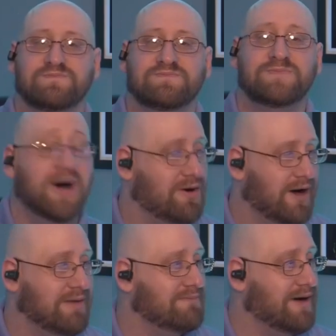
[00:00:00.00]
No,
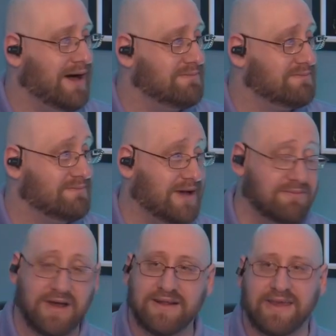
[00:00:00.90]
I'm I'm
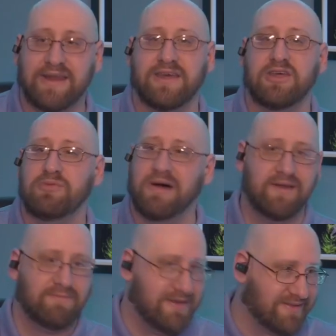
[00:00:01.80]
I'm not kidding. You might
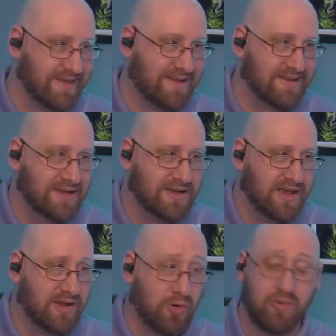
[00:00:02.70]
have missed it
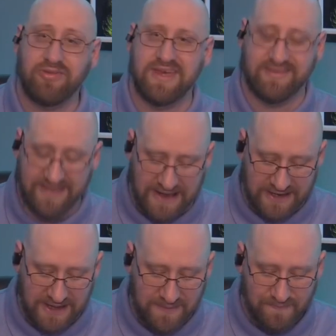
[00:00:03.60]
in all the
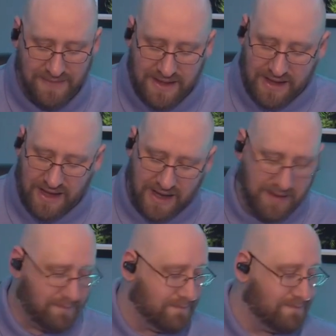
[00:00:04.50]
insanity.
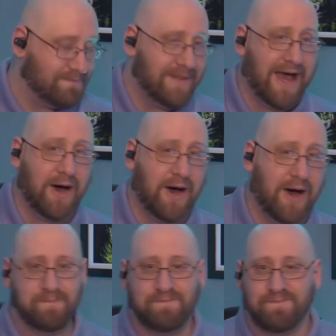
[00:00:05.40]
Uh, now,
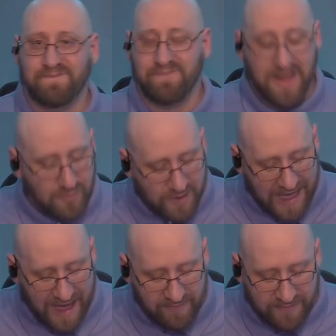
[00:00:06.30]
we
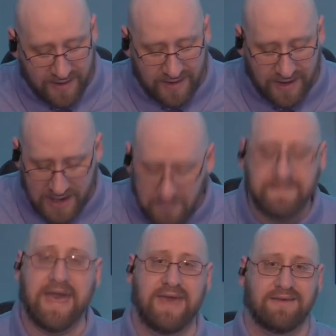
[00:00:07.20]
have uh, an
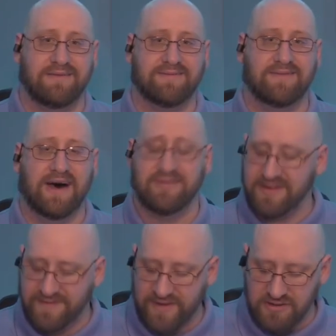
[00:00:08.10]
update on
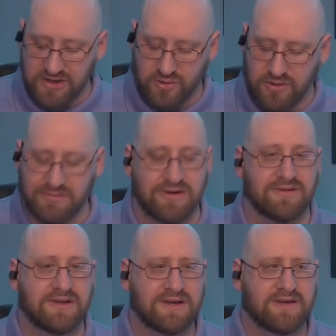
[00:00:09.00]
this very
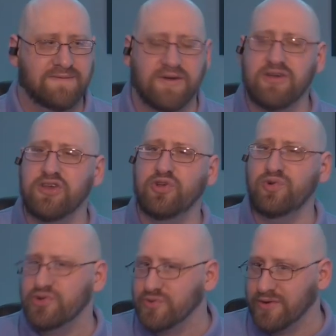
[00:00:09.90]
normal, very
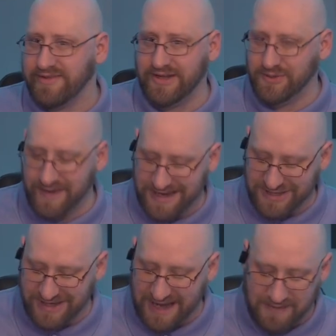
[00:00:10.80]
usual
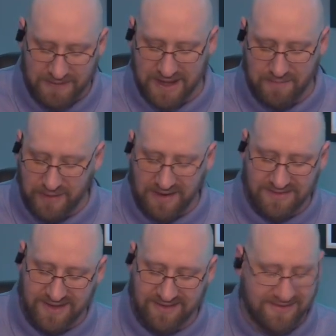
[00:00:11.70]
situation happening in
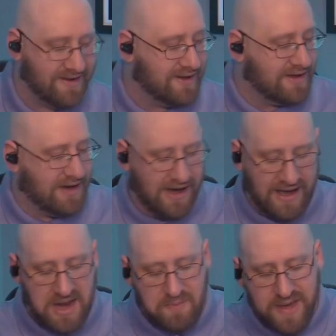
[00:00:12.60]
politics. Uh,
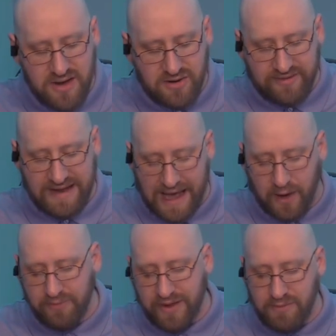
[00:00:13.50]
it appears
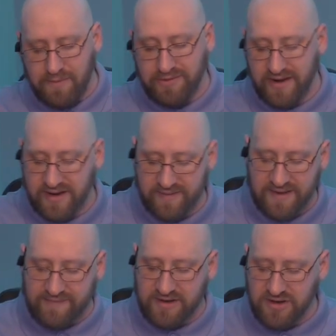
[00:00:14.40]
now that Representative
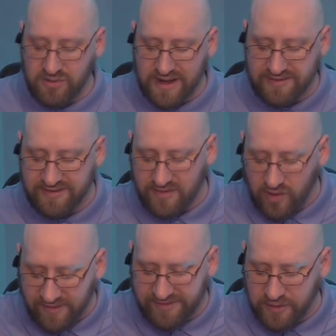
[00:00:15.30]
Devin Nunes'
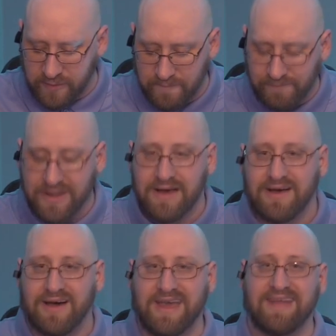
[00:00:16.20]
lawsuit
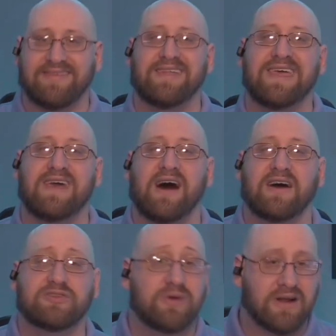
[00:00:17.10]
against the
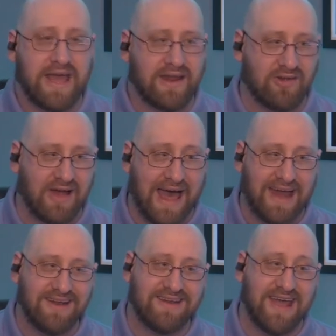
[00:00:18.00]
uh, Twitter handle
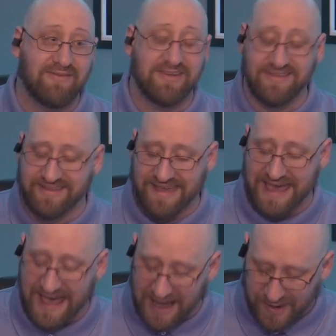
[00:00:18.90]
at Devin's
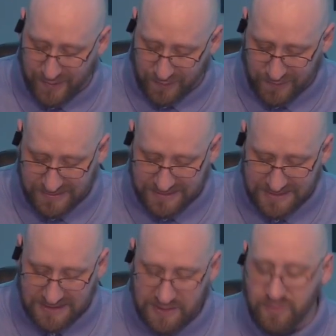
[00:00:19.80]
Cow
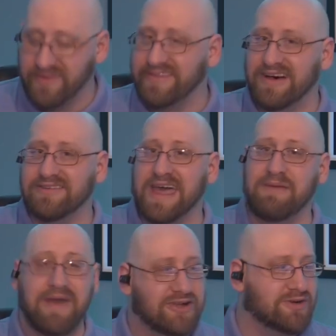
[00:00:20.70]
was dealt a
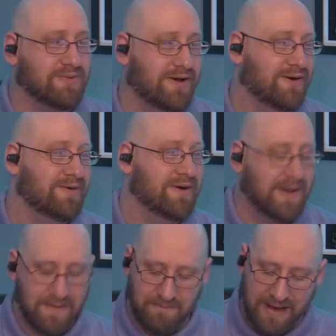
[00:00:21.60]
major blow
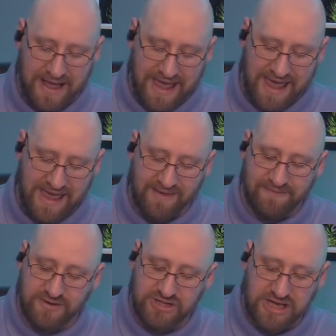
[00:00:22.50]
by a
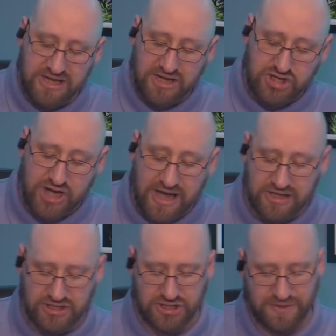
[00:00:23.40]
Virginia
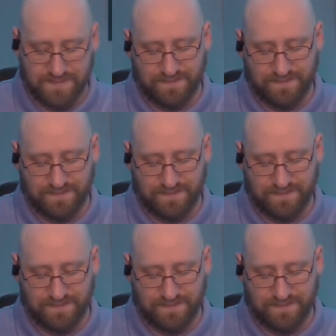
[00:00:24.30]
judge.